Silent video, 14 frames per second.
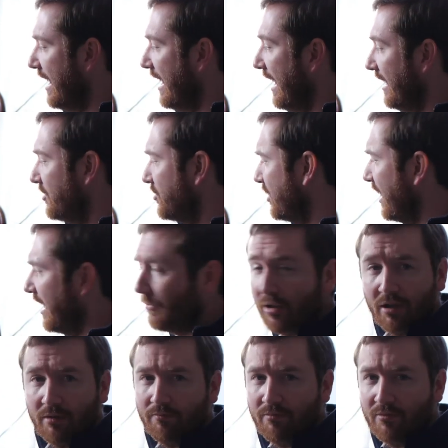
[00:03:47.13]
And today I'm
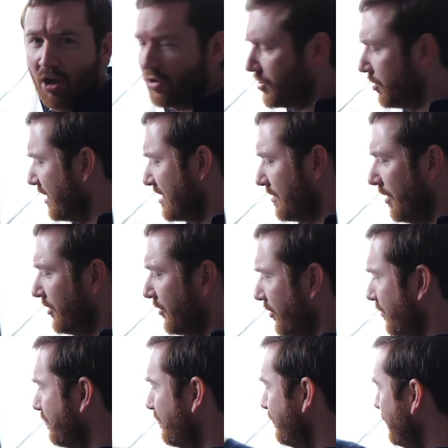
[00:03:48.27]
gonna also get some
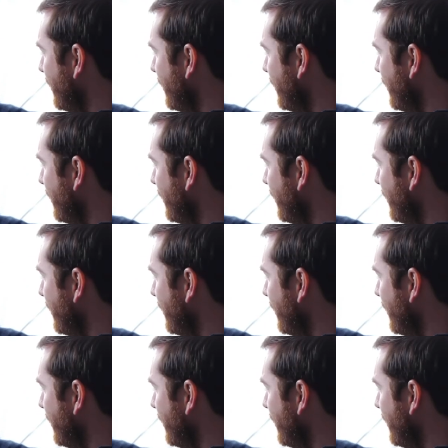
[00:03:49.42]
other